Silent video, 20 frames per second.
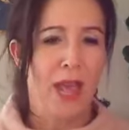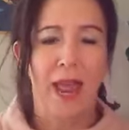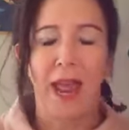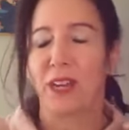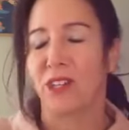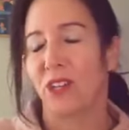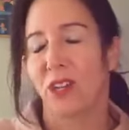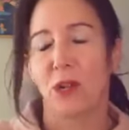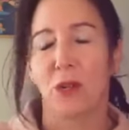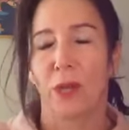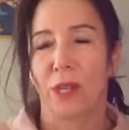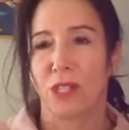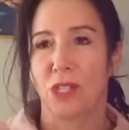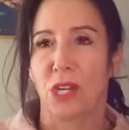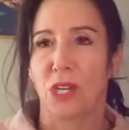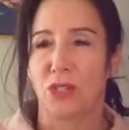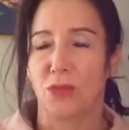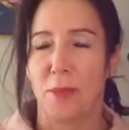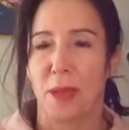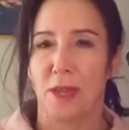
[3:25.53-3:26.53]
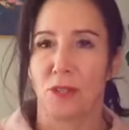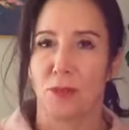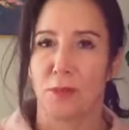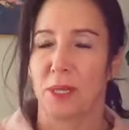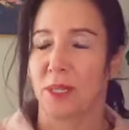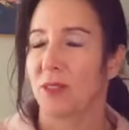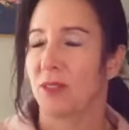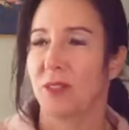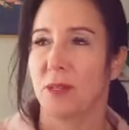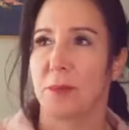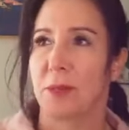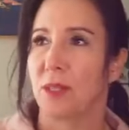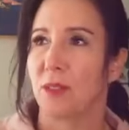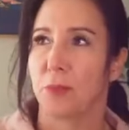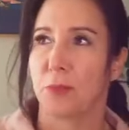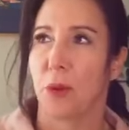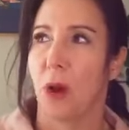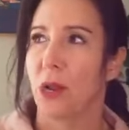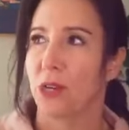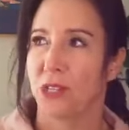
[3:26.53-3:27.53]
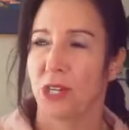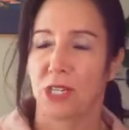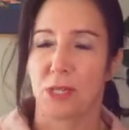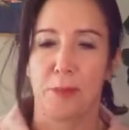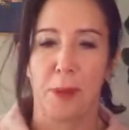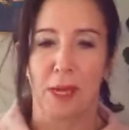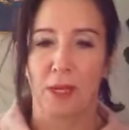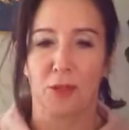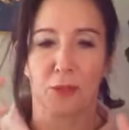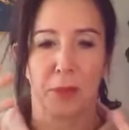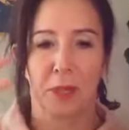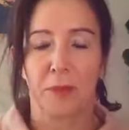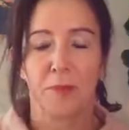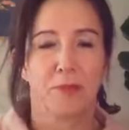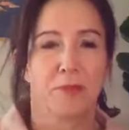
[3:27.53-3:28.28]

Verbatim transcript: Actually, I don't like change management. To me, it's project based, but